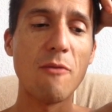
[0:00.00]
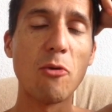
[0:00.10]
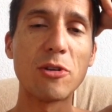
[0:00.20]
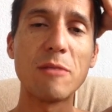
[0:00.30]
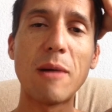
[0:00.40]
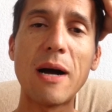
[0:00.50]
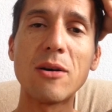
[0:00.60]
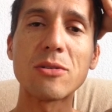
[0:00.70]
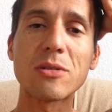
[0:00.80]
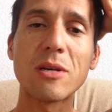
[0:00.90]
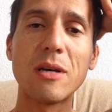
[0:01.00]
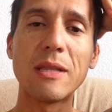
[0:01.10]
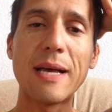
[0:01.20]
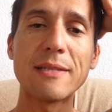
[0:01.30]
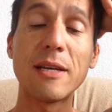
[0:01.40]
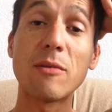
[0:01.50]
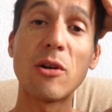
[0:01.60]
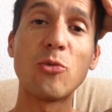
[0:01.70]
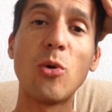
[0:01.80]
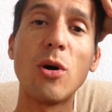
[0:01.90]
14 miles last night
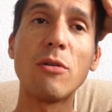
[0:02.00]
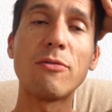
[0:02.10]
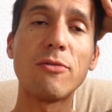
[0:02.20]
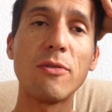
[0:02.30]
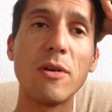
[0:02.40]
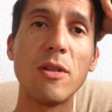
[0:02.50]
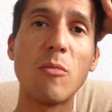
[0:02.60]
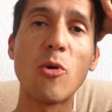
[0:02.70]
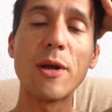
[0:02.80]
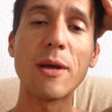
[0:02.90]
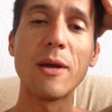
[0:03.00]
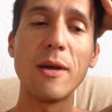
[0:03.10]
around 12 in the morning.